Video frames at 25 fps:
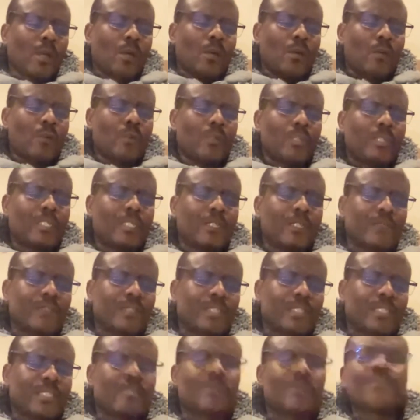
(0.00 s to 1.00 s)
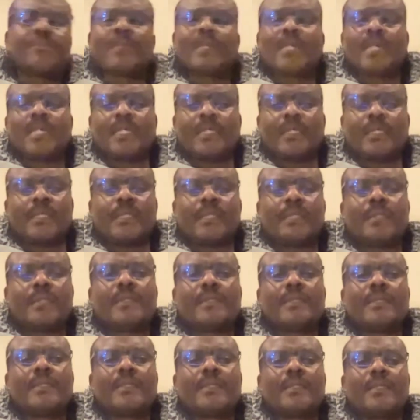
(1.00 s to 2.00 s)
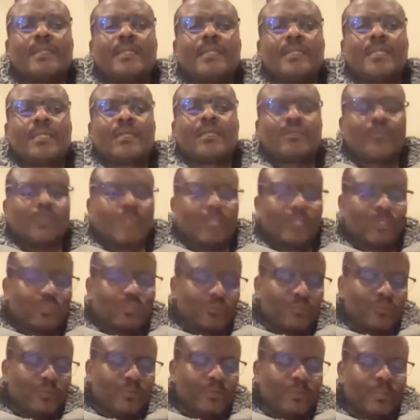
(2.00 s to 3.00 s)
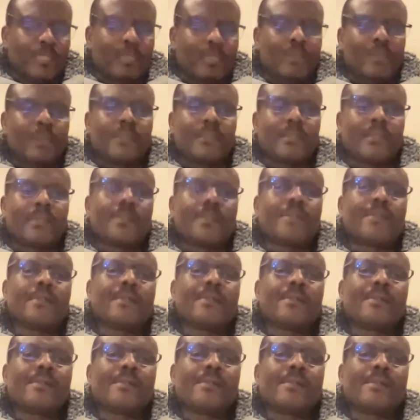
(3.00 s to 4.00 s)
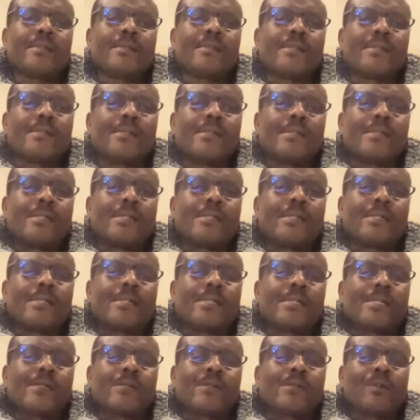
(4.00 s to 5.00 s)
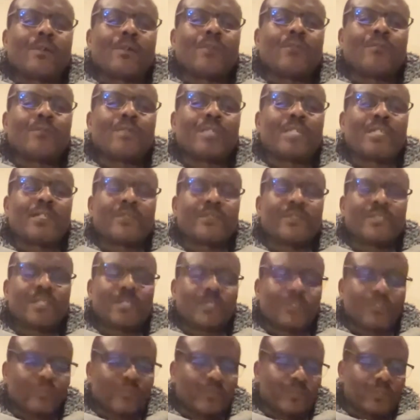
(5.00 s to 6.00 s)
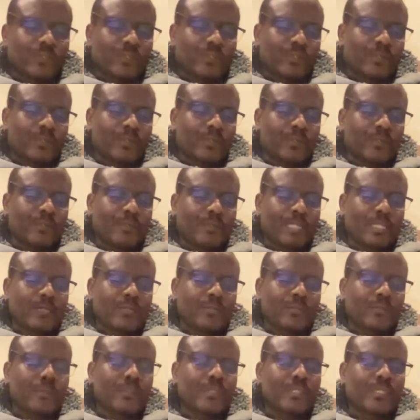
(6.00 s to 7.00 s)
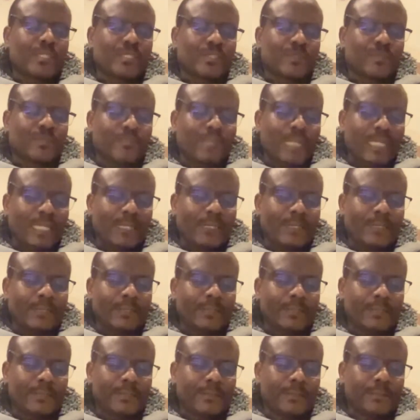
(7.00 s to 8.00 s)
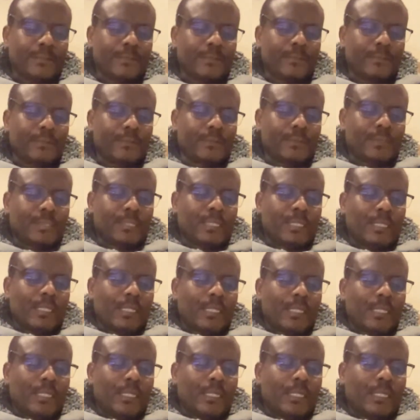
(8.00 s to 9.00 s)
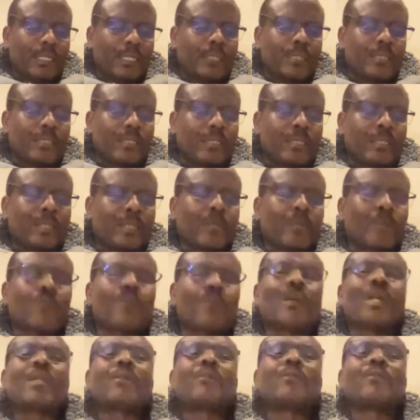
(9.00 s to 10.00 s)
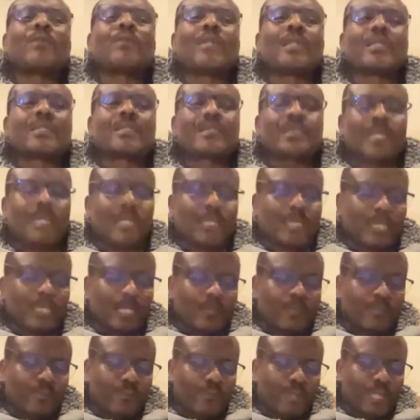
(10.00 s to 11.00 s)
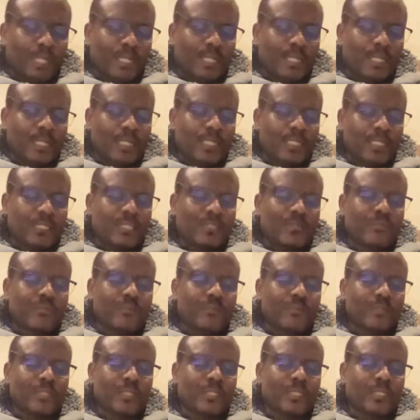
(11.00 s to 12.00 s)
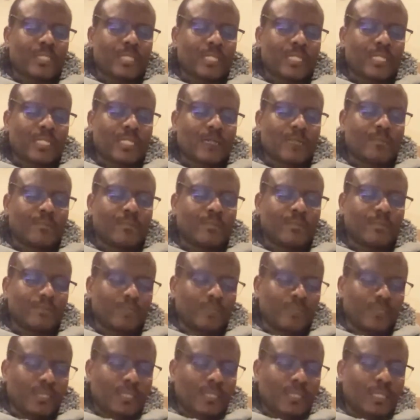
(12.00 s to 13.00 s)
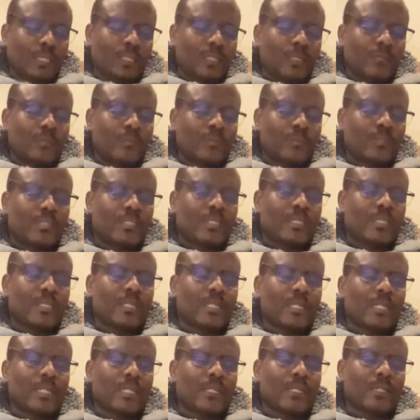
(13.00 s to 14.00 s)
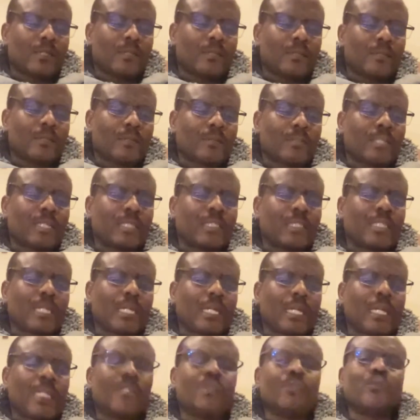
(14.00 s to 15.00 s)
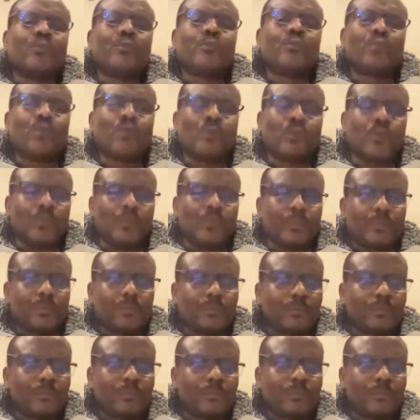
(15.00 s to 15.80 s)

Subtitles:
who gives this man to this woman, or who gives this woman to this man? And one will stand up, one relative will stand up to signal that I do.